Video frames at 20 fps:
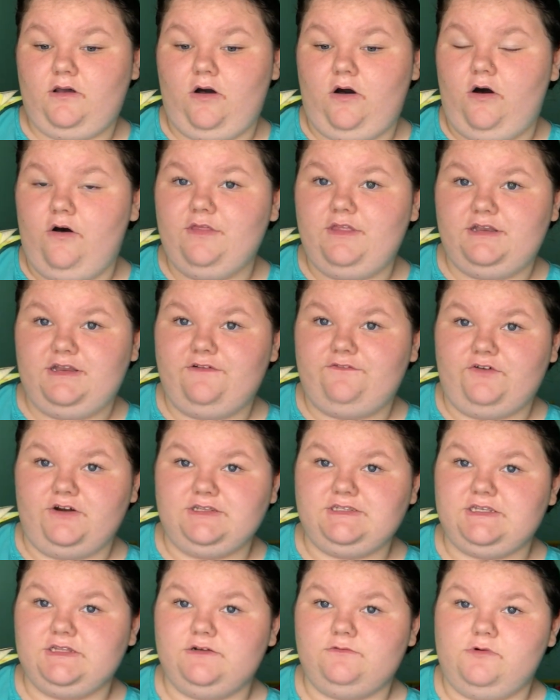all the
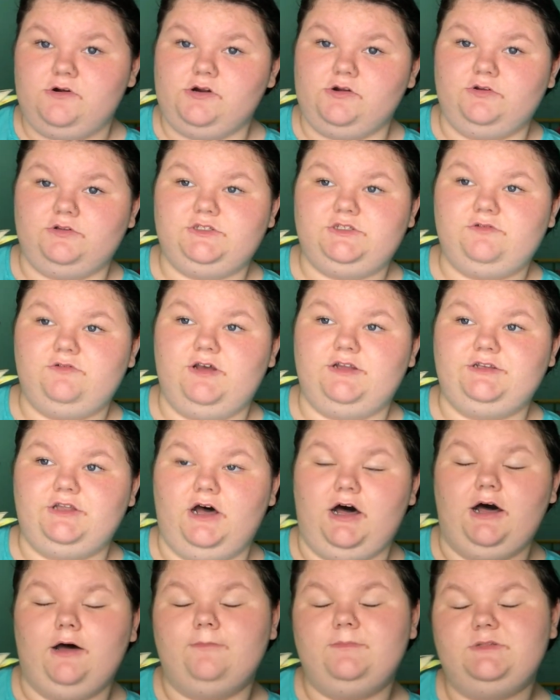difference in the world to
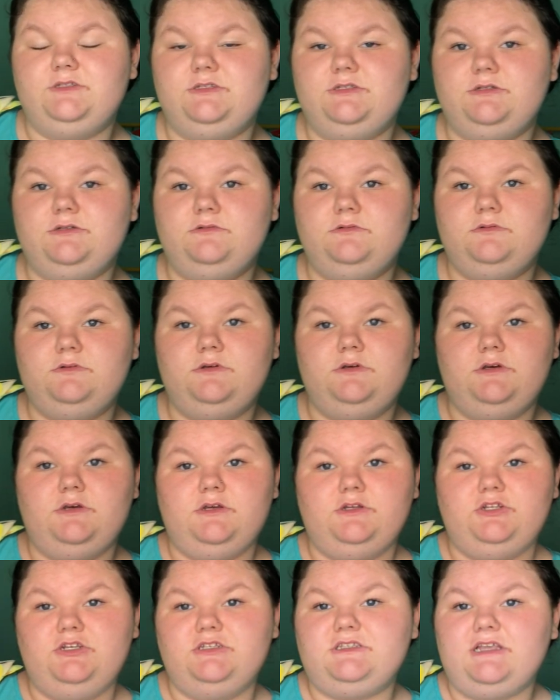adopt.
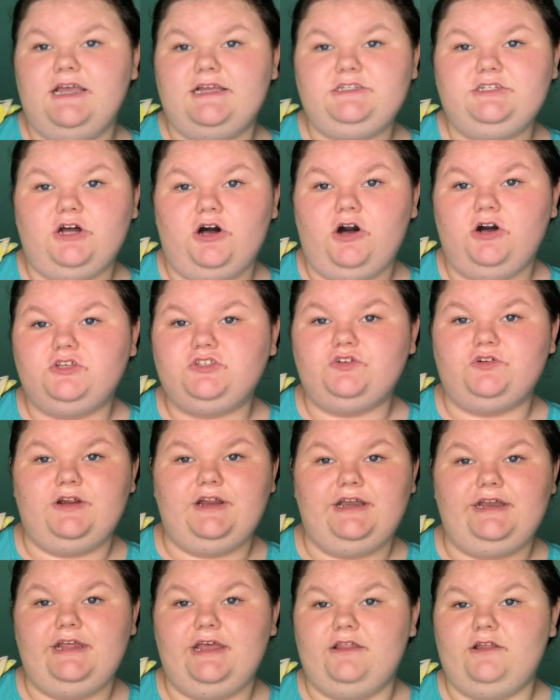Just like dogs or
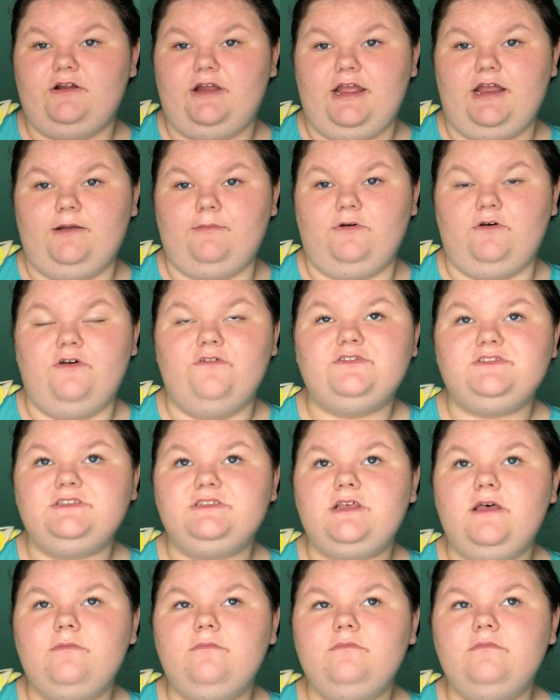any other animal. If
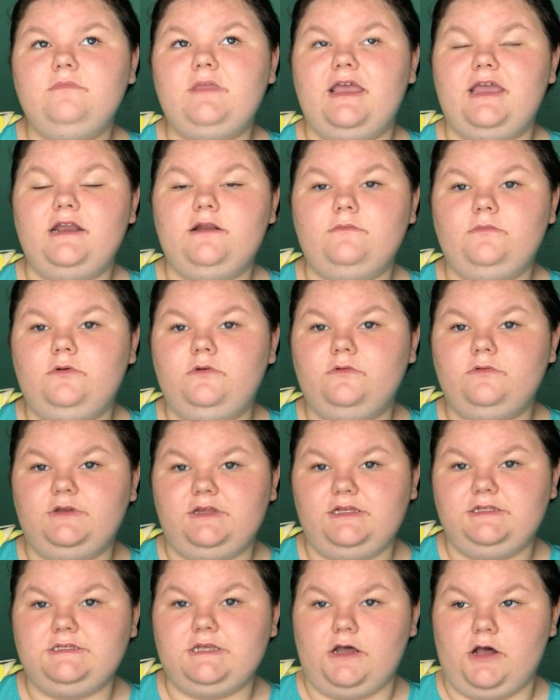some animal
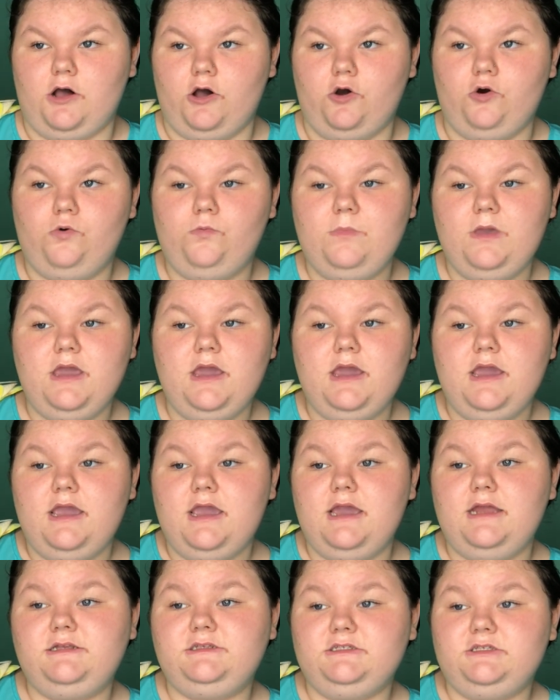needs a home,
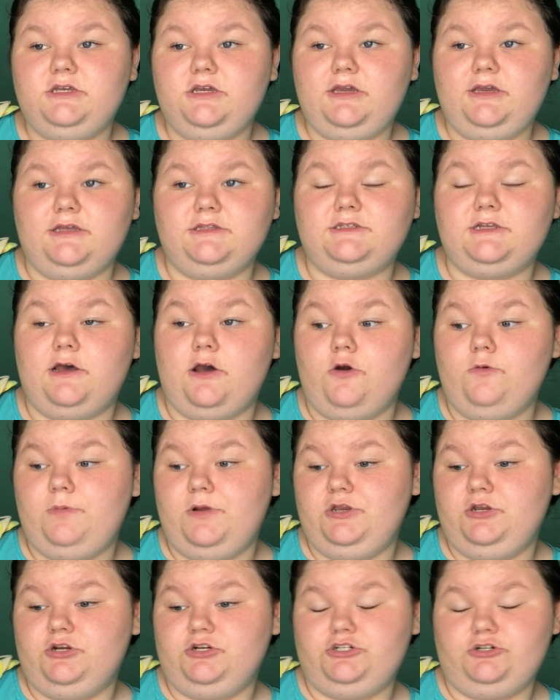it is good to
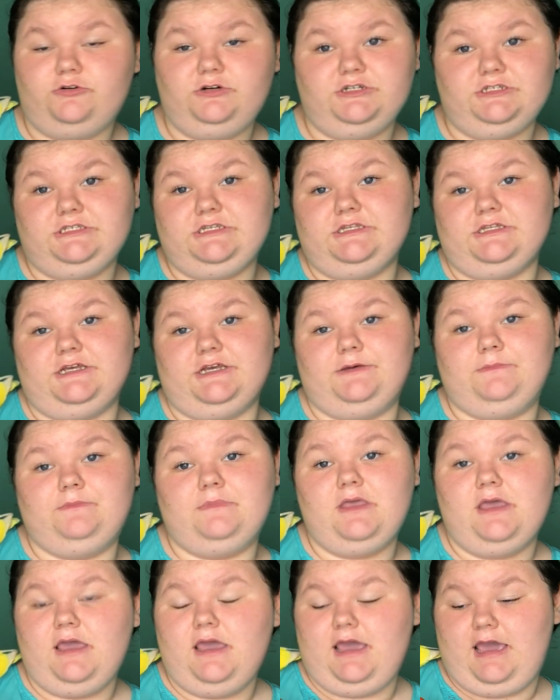open your doors to them.
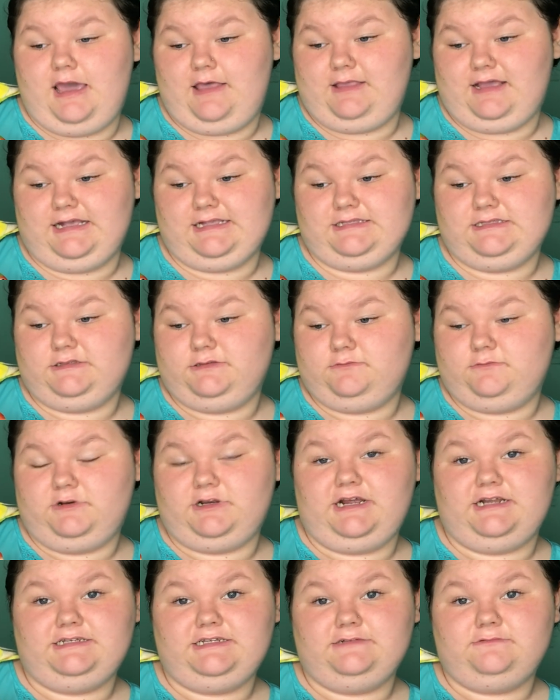And that's what
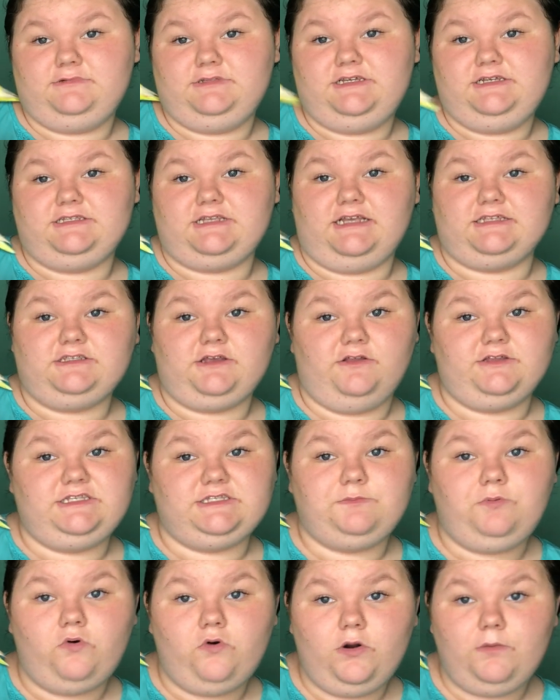I did with these. I saw
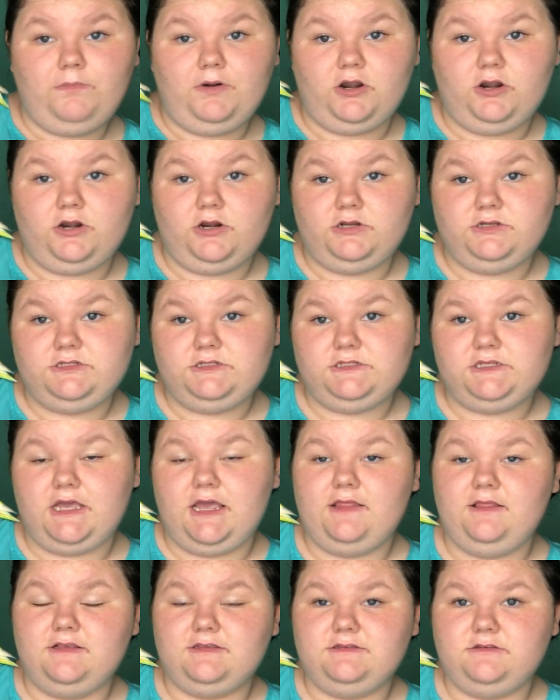these poor birds
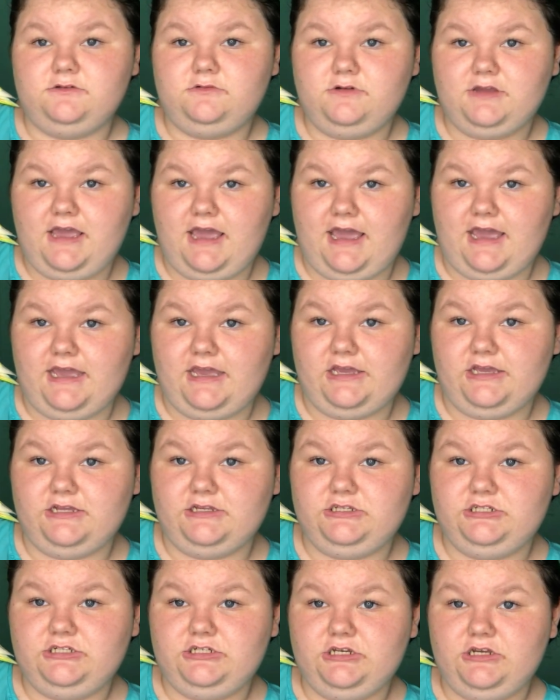in this little
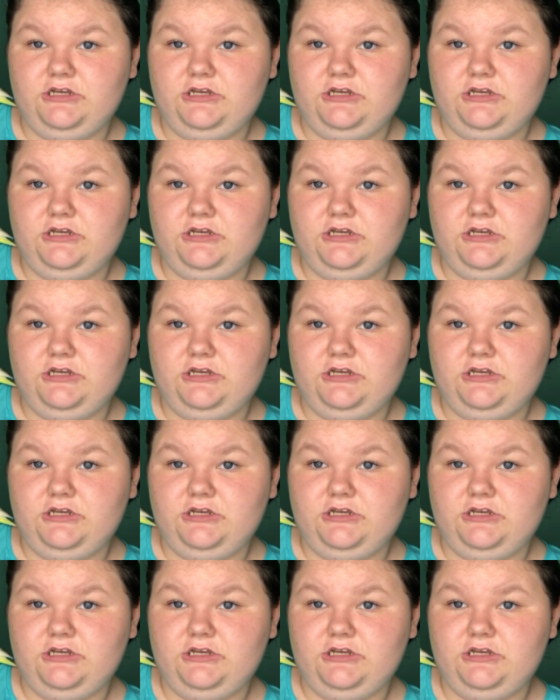cage.